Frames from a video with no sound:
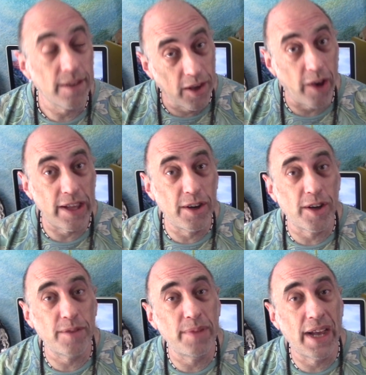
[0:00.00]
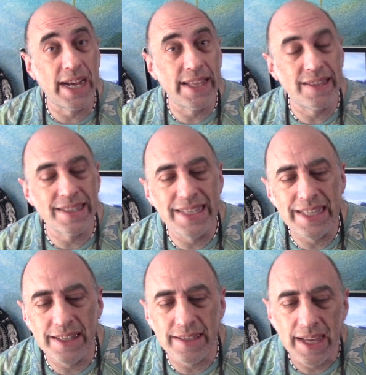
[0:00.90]
going on behind the
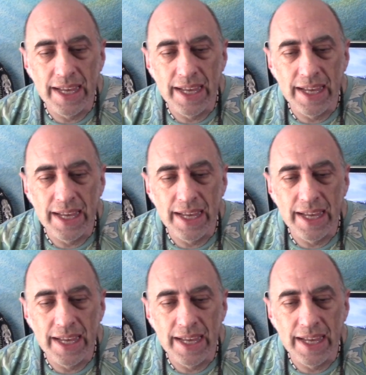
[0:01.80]
scenes.